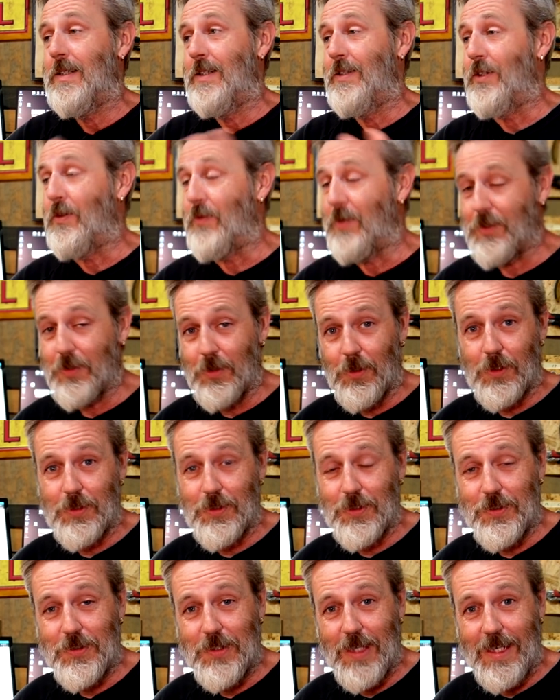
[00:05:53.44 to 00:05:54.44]
the
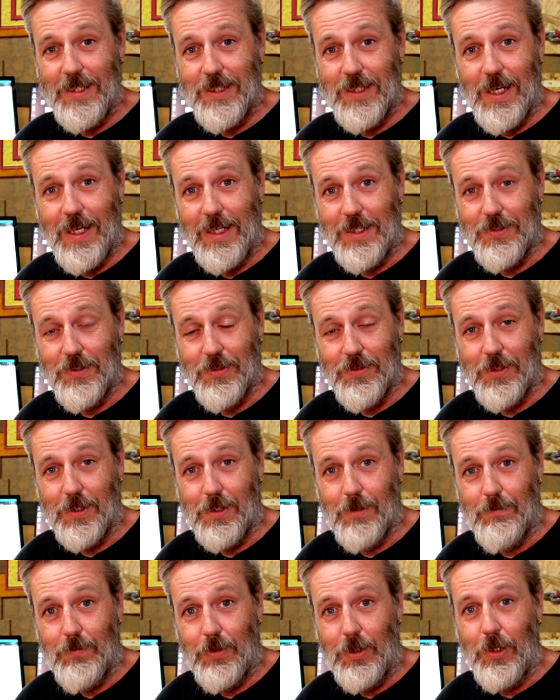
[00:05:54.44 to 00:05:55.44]
resources that takes on the
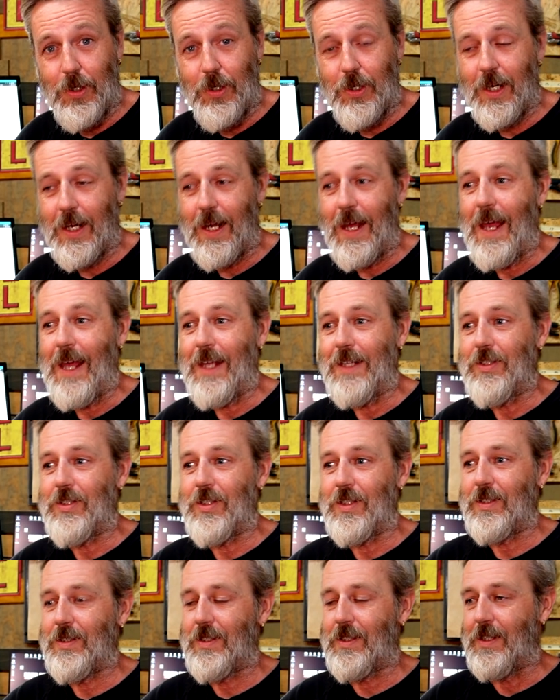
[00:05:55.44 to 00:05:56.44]
computer, and
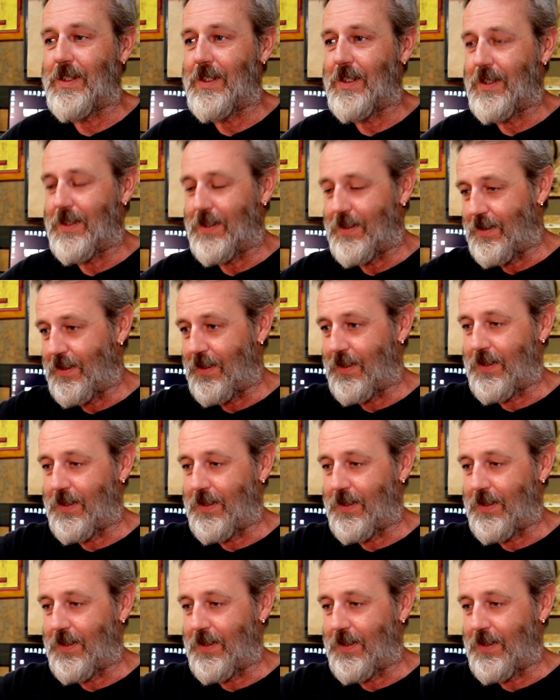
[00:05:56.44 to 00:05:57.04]
just the